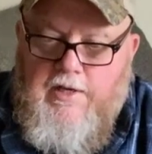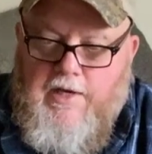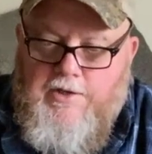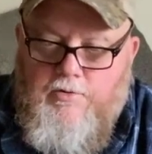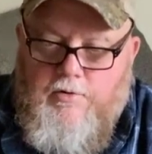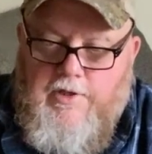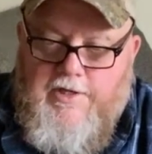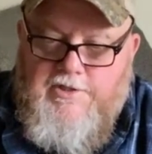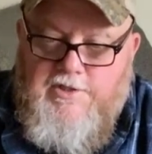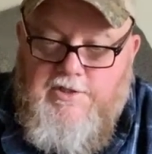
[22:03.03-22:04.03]
I
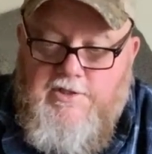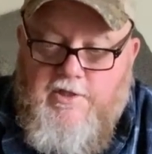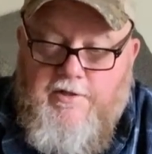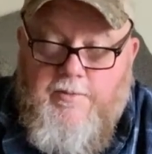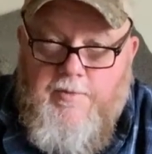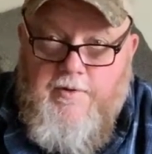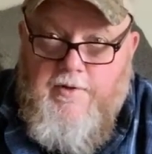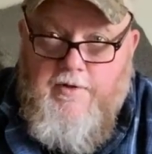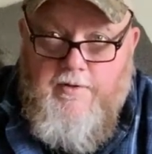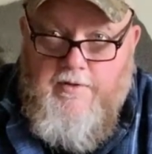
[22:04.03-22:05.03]
utilize this clip.
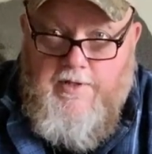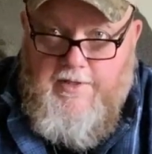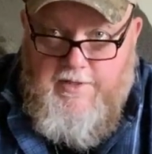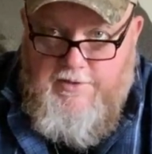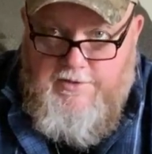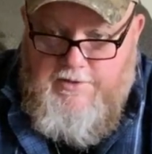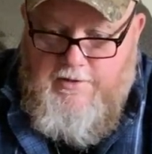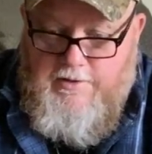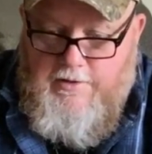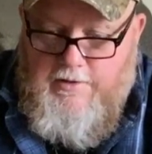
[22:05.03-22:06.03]
That is
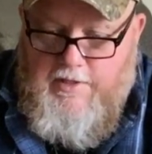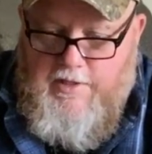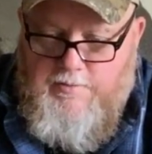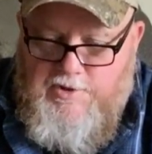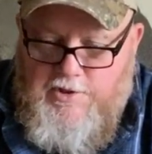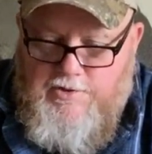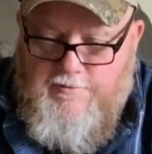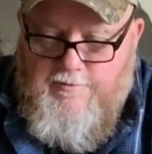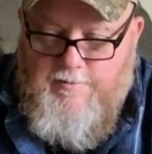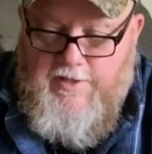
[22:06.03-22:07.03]
a game changer
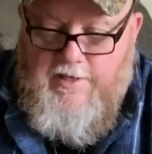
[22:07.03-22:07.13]
for me.